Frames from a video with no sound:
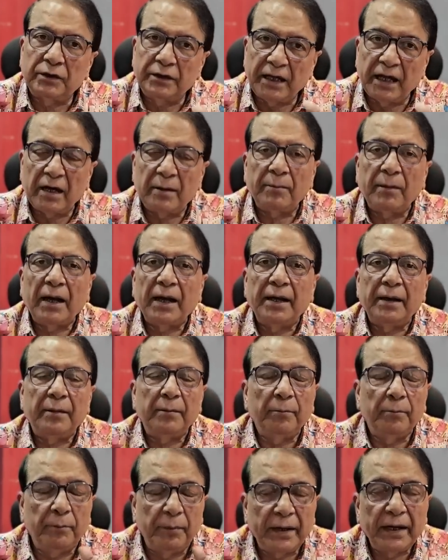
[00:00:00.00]
thereby
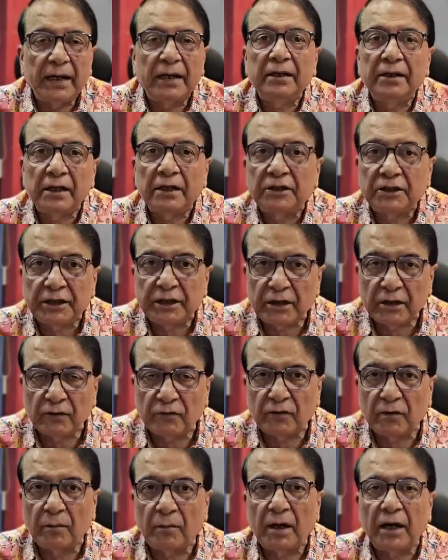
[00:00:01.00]
break the chain
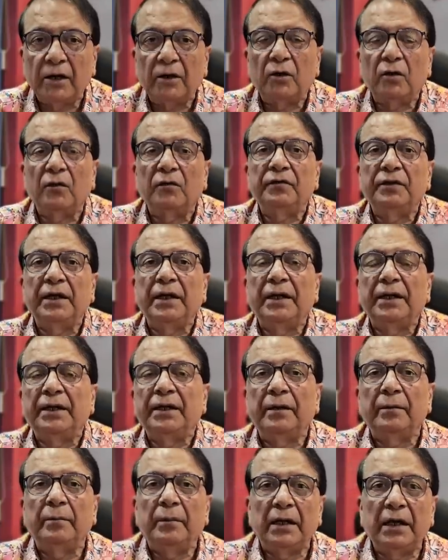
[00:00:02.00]
of command of the
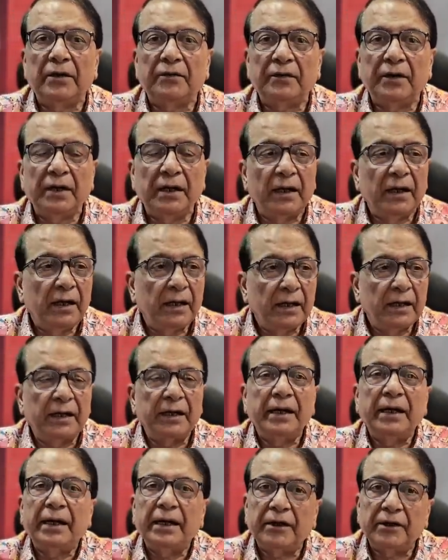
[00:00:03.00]
Indian military,
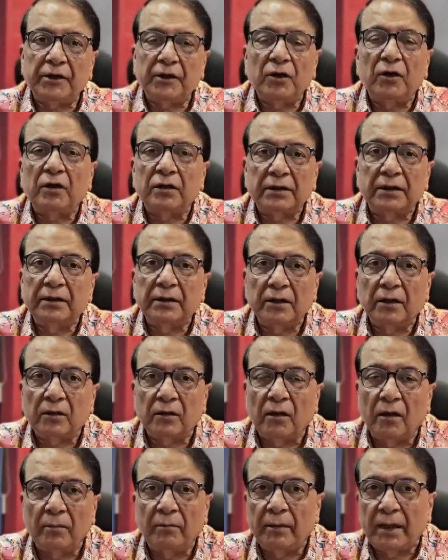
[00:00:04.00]
create chaos in the
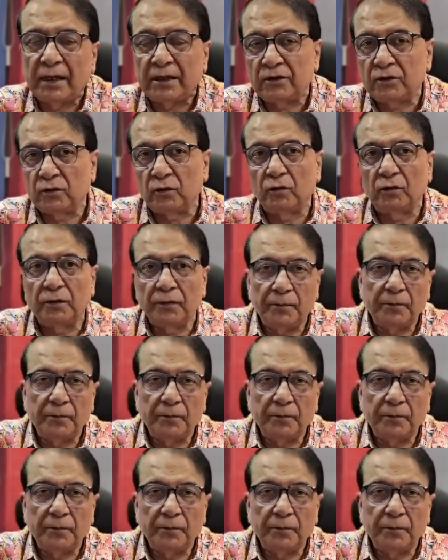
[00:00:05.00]
combat zone.